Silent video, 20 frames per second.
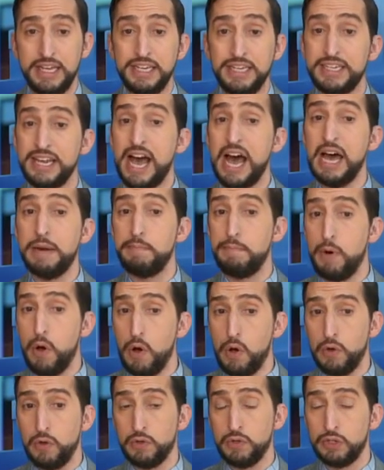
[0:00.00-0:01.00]
Todd
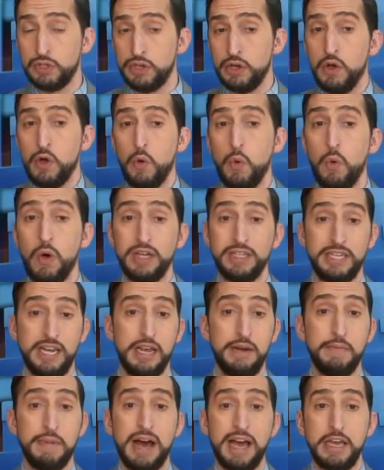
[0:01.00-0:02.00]
Bowles was,
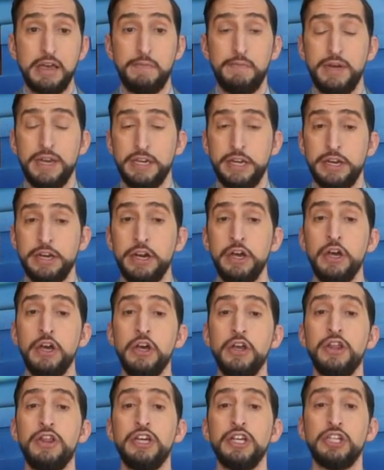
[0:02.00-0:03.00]
in my opinion,
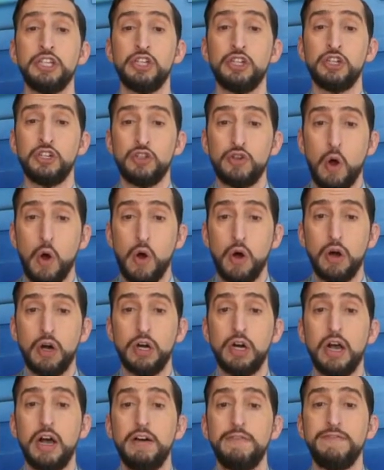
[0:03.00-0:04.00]
the
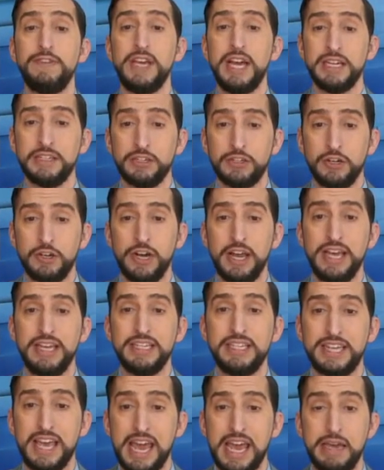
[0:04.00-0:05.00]
star of
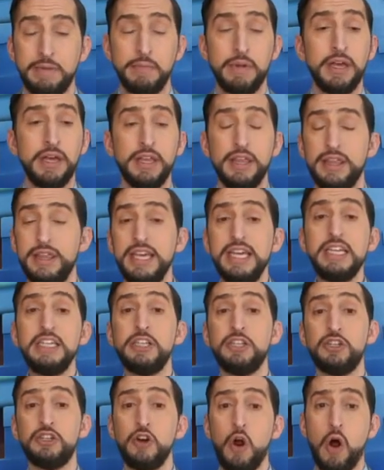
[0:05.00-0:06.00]
yesterday's game. The
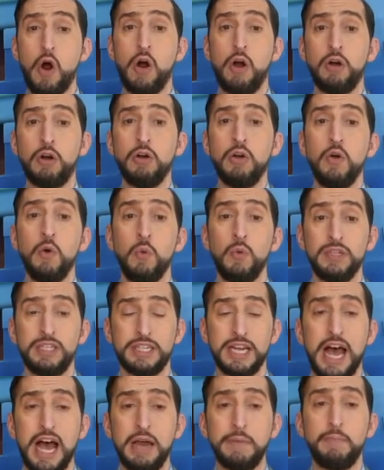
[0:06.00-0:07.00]
star was
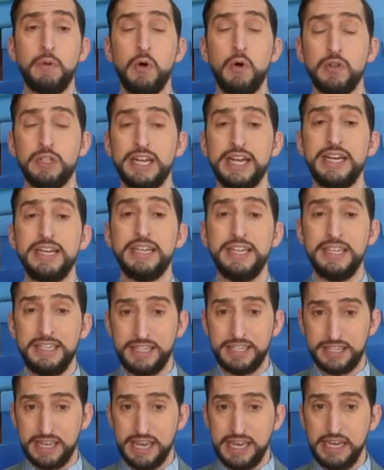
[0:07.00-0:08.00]
Todd Bowles and
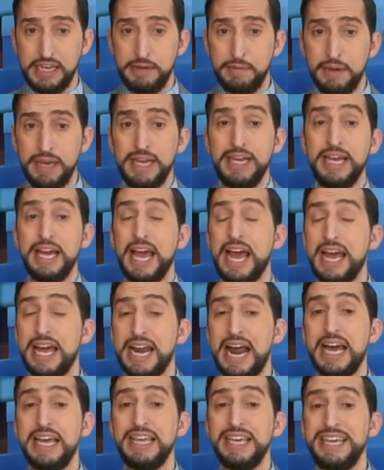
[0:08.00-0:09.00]
his scheme, and
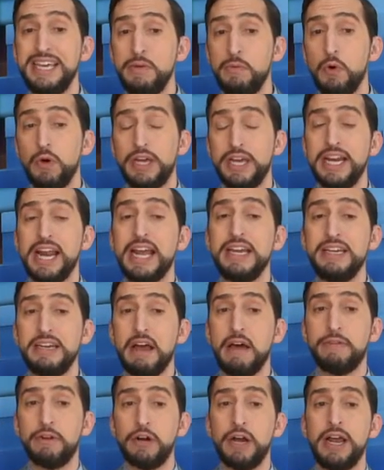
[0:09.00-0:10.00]
I think he will get
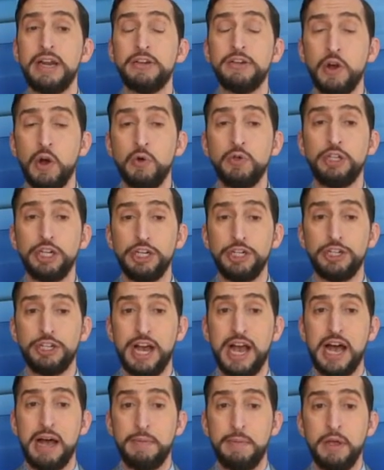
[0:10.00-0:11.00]
another head coaching
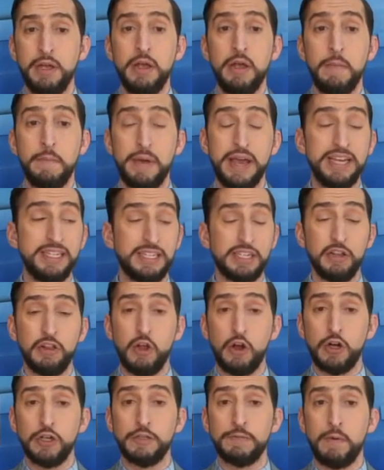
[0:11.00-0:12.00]
job based in
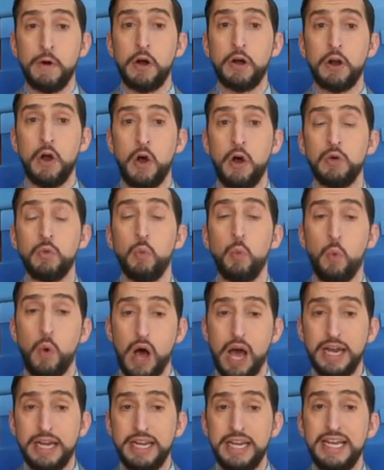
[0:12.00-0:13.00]
large part on
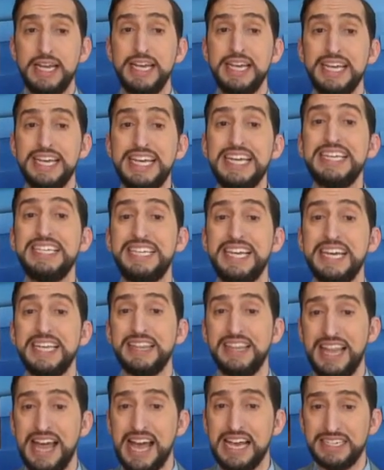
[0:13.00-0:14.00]
what he did
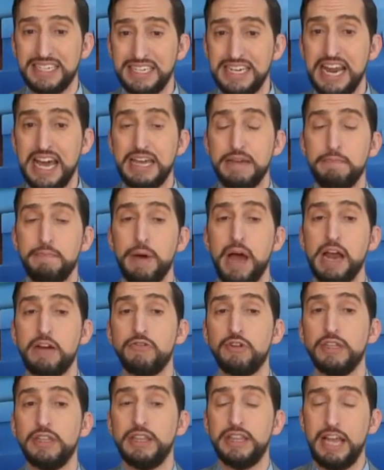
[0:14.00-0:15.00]
last night.
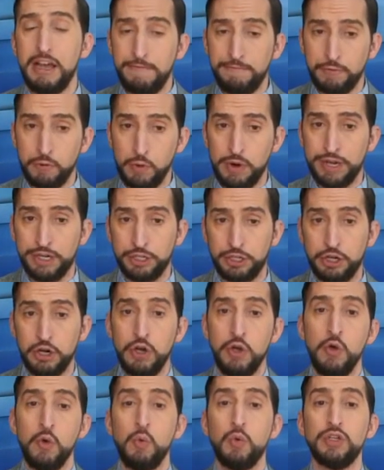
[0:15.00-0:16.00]
Byron Leftwich
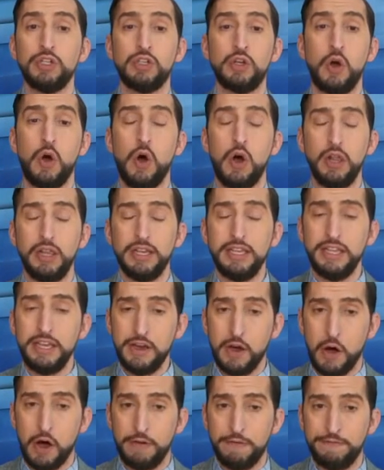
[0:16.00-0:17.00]
was calling
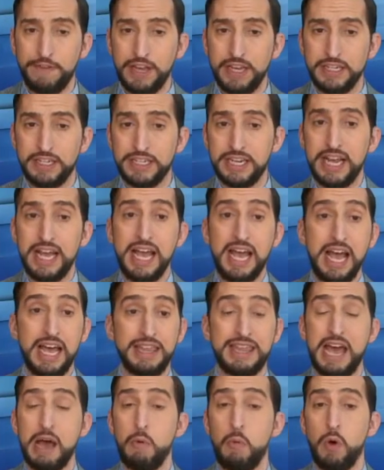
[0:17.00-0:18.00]
the offense
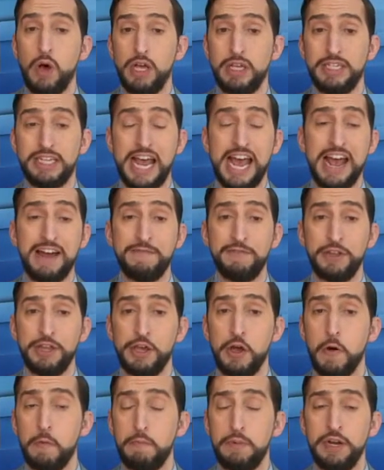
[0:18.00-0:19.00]
that was, after
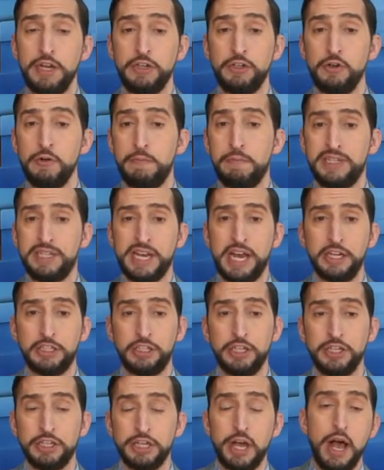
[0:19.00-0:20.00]
the opening two
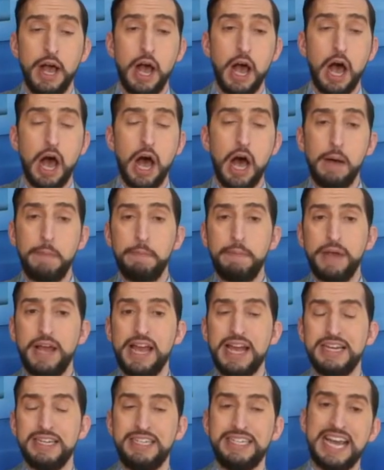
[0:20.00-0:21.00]
possessions, up
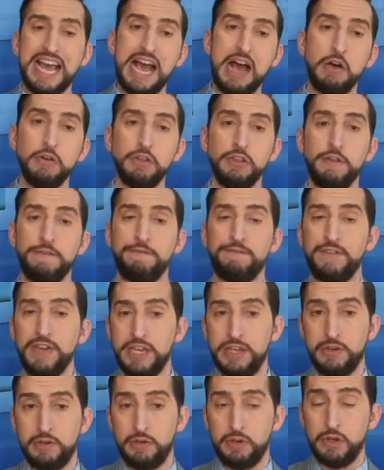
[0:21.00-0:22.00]
and down the
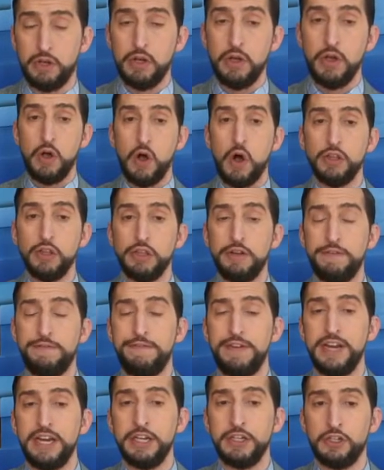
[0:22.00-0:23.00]
field on the
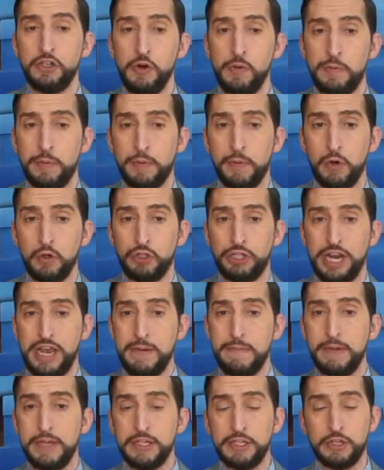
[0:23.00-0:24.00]
defending Super Bowl
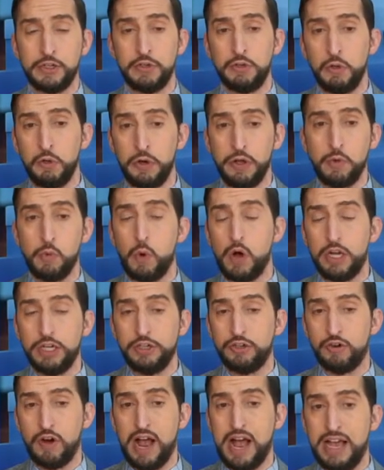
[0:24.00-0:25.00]
champions, including one
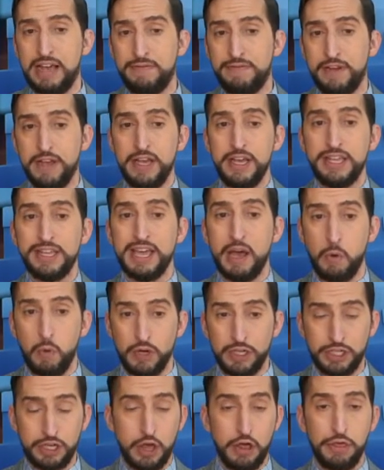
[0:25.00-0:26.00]
drive that
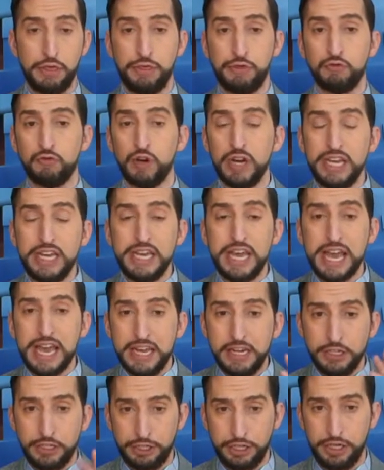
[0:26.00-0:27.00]
was 3
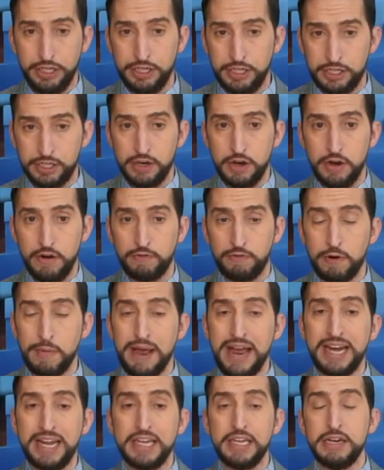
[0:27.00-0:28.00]
inches from
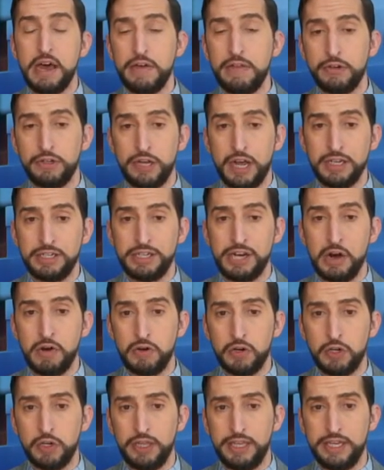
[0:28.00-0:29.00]
adding another touchdown
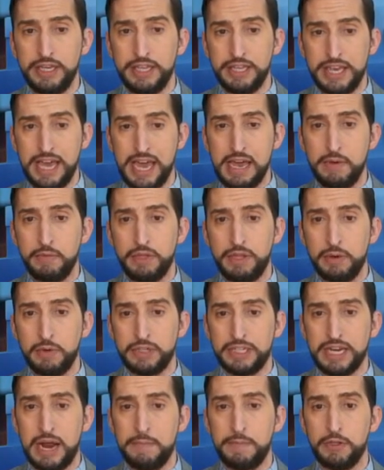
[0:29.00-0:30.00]
early in the game when they were
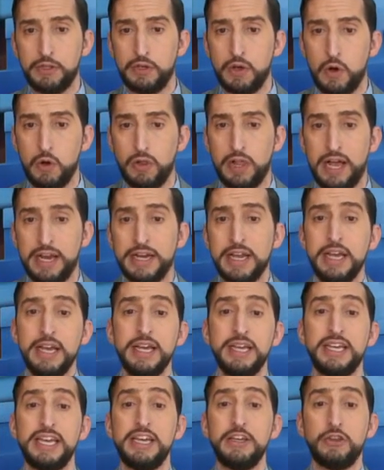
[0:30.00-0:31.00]
stopped at the goal line.
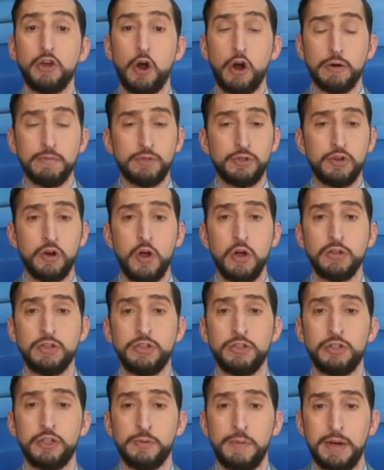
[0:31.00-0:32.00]
Keith Armstrong's
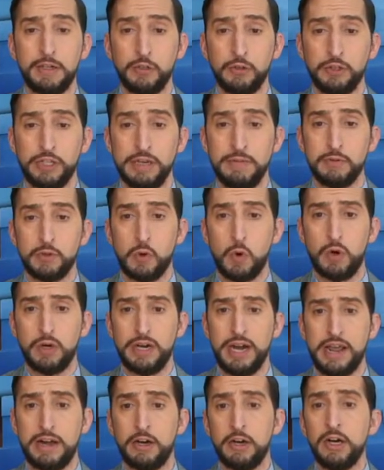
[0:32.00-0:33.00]
their special teams
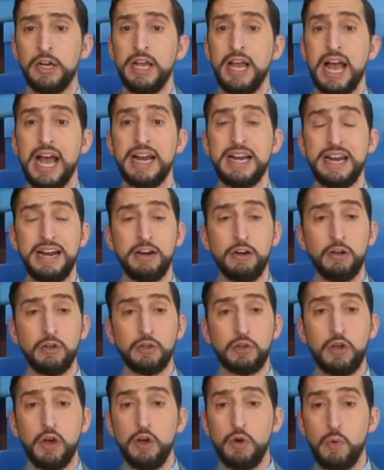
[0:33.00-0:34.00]
coordinator, and
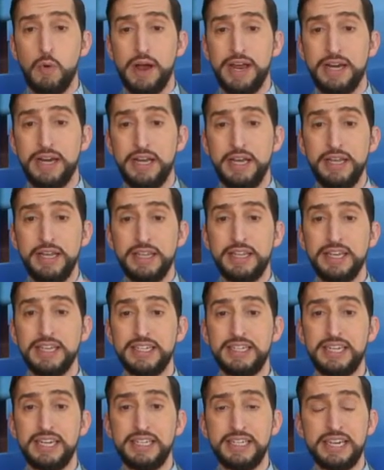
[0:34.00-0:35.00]
Harold Goodwin, the
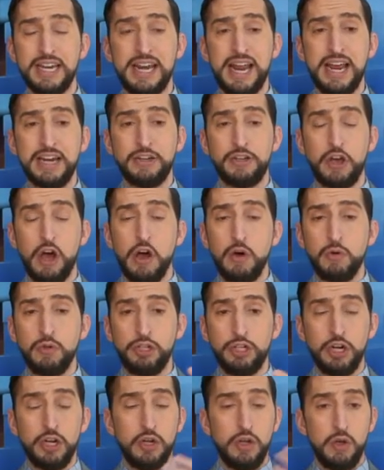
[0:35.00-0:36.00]
assistant head coach,